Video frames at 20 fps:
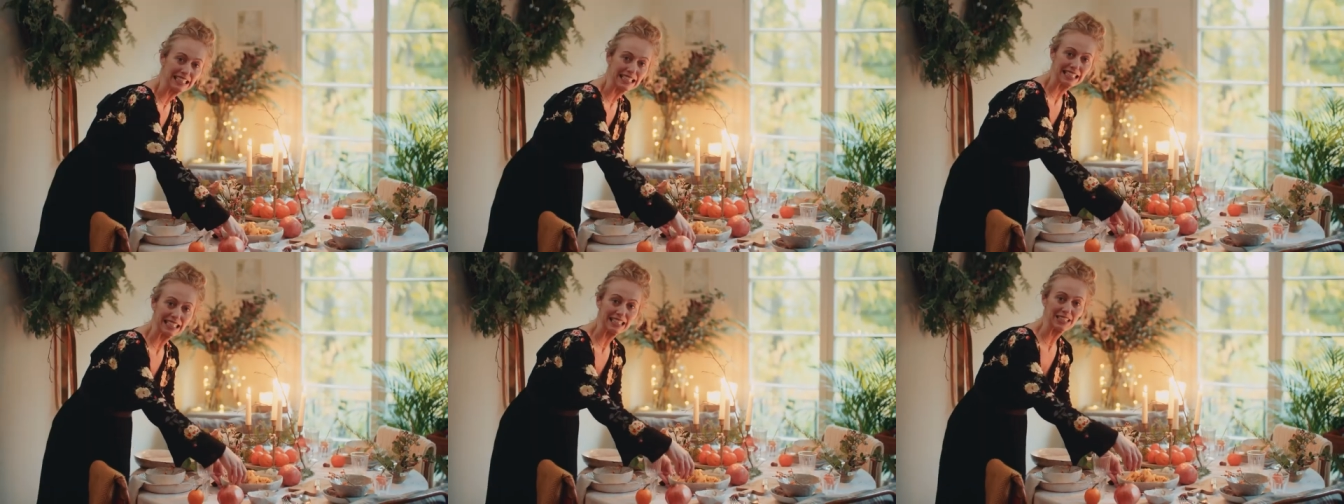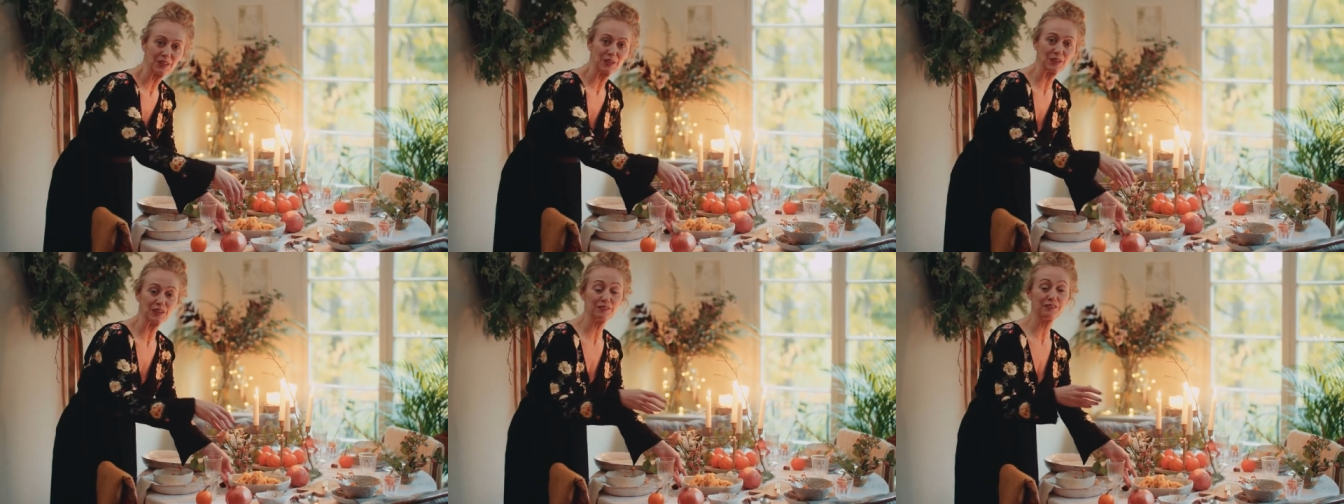sea
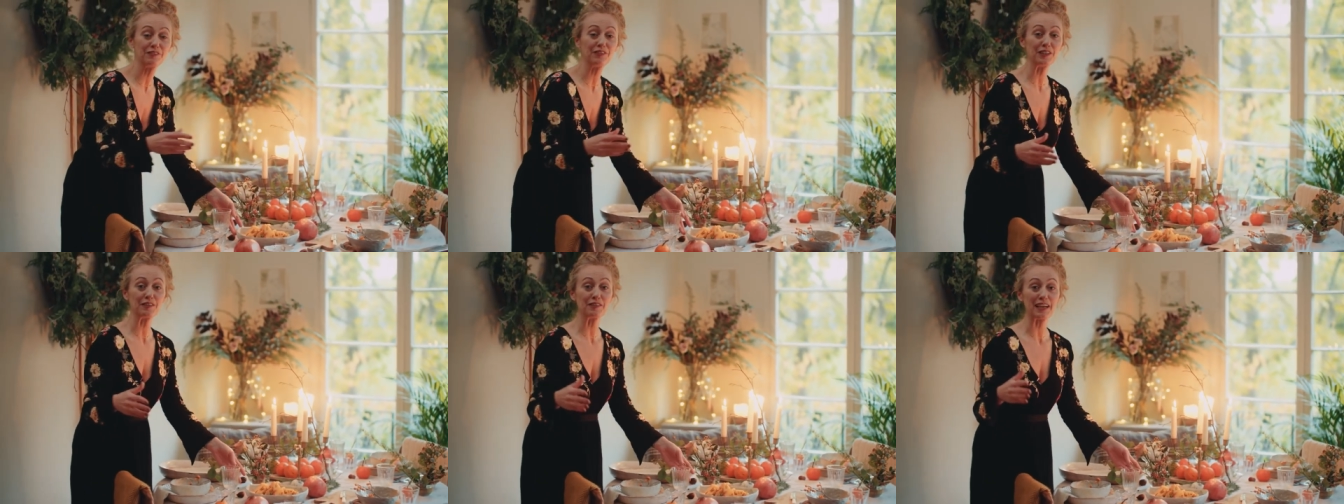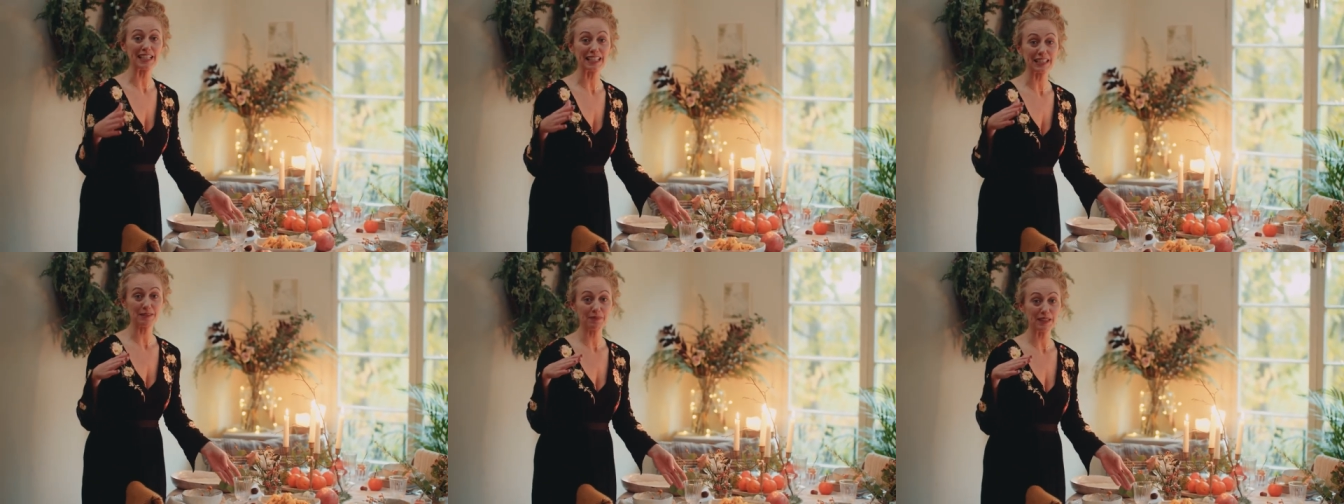salt. The full
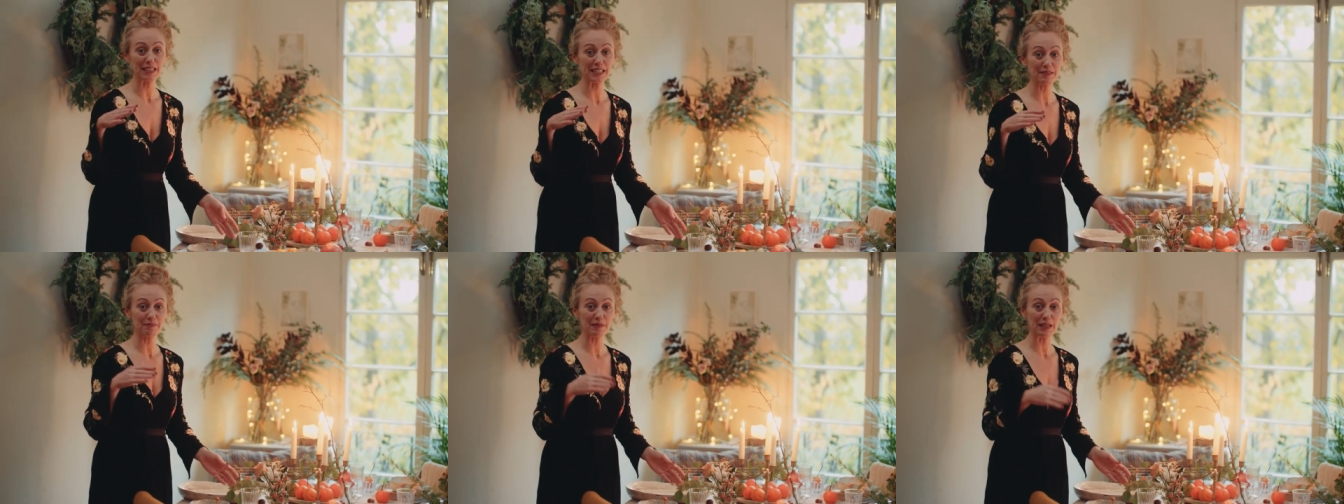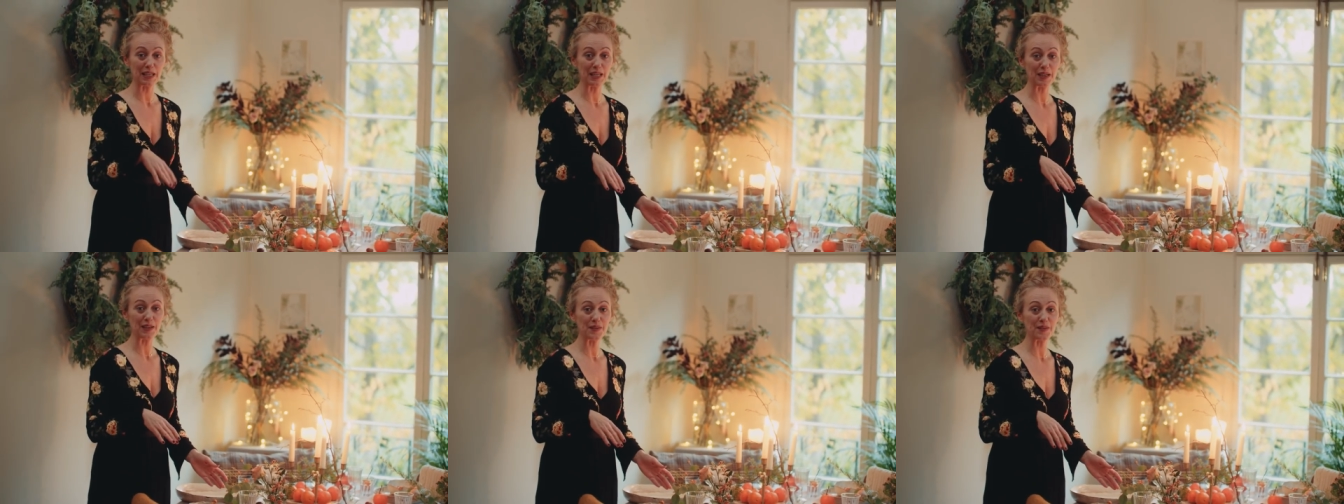recipe is
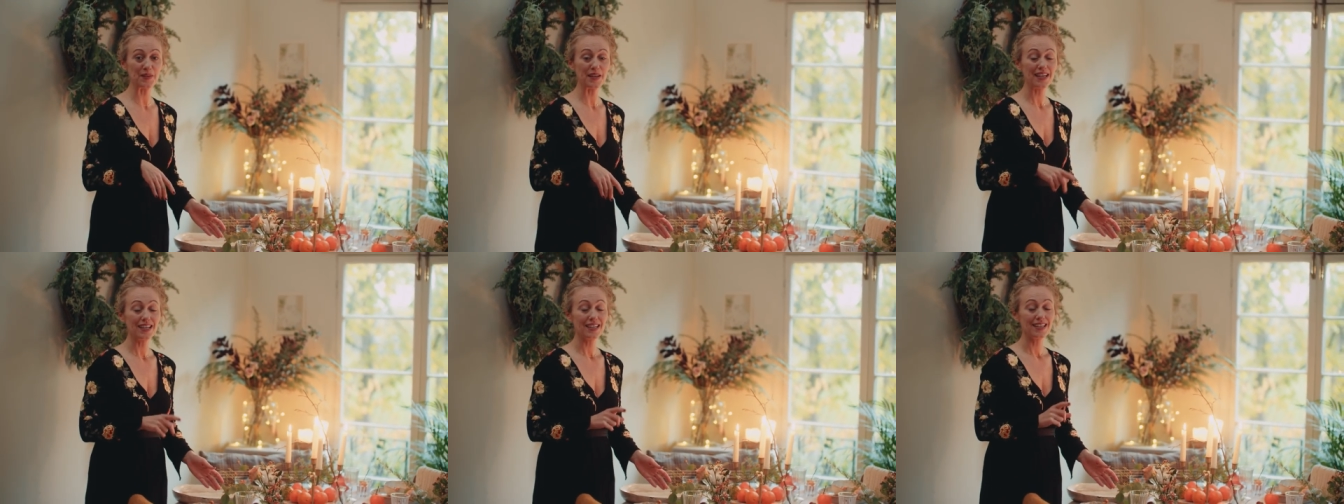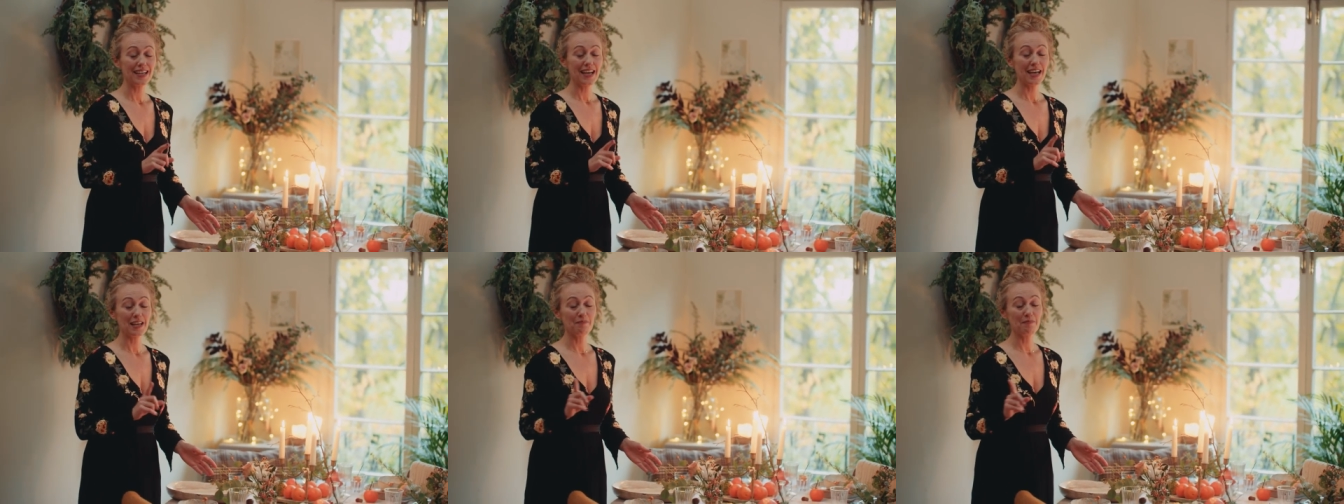below
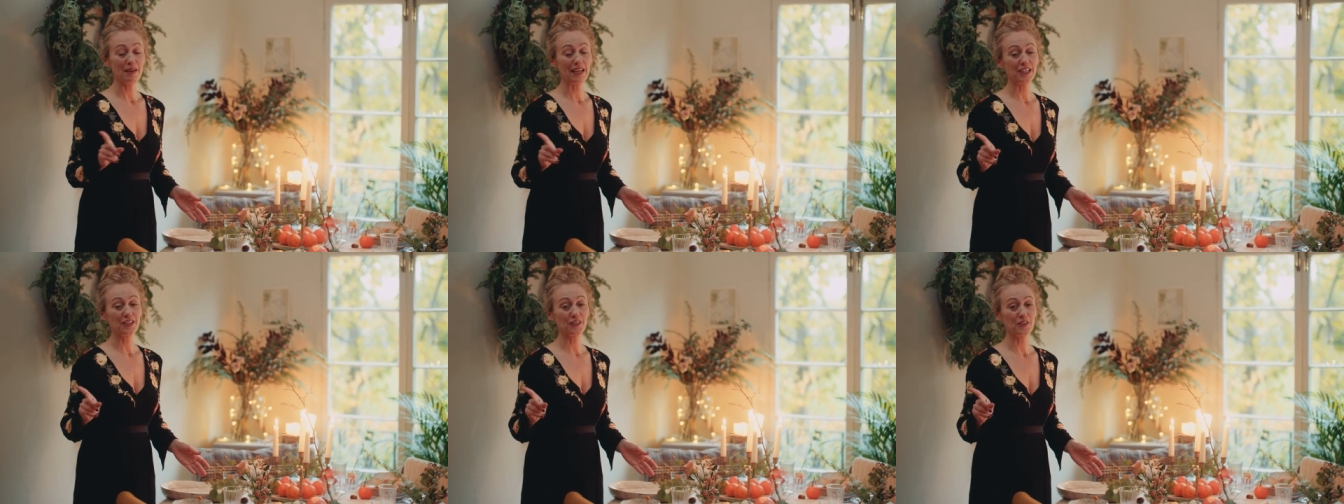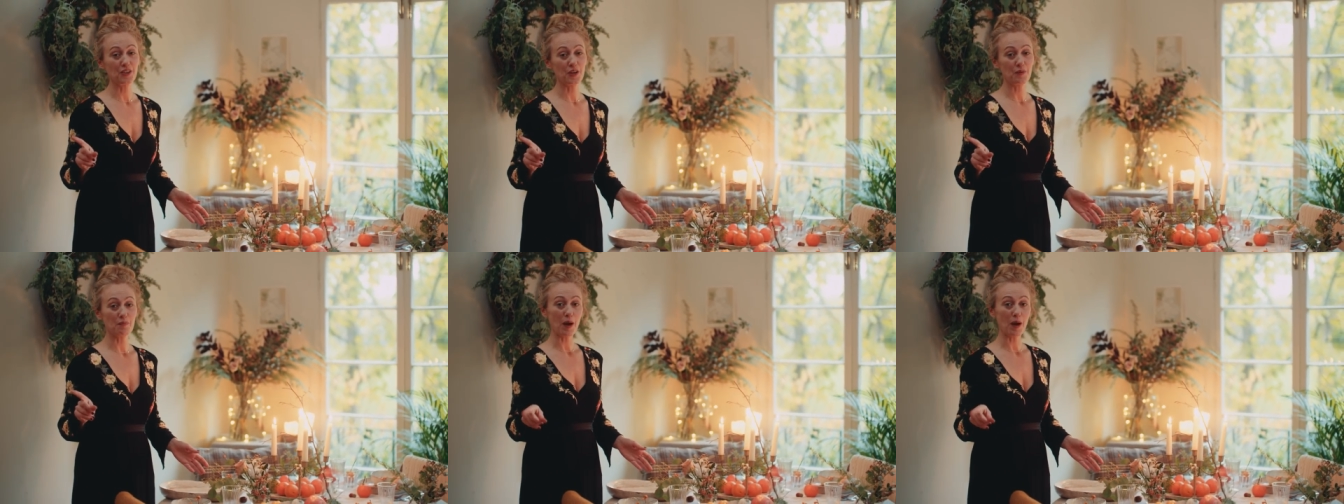and make sure you